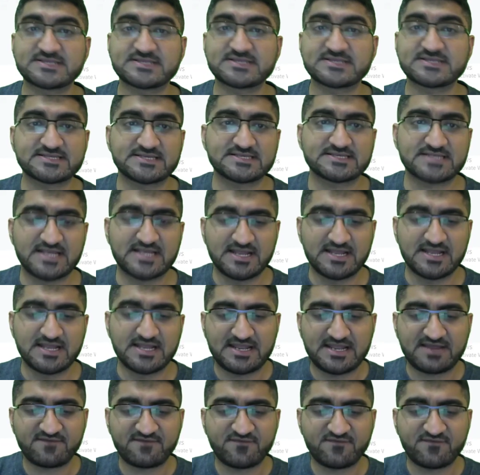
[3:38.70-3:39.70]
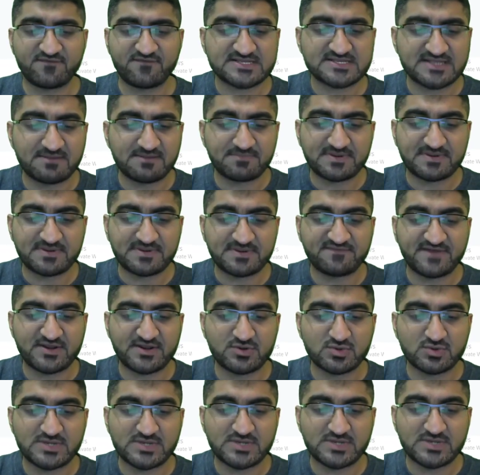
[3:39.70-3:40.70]
businesses. Like for example, if
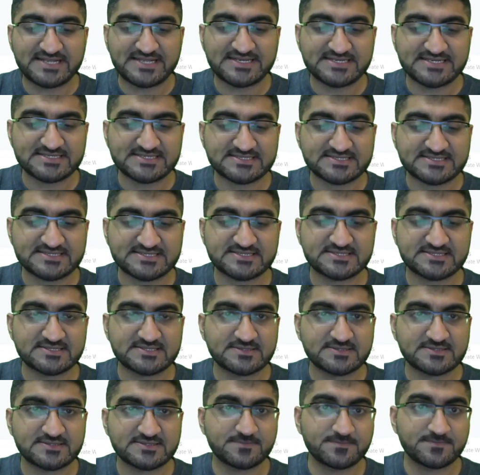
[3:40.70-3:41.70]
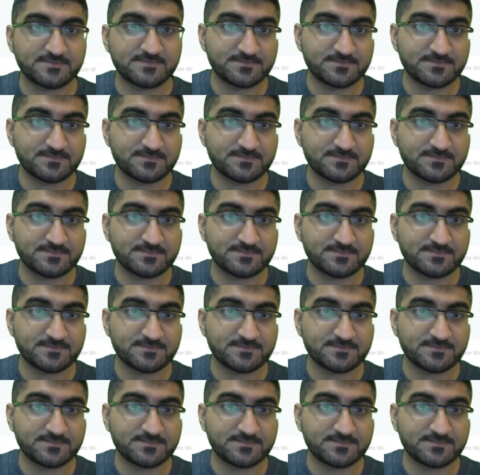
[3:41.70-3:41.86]
I do dentists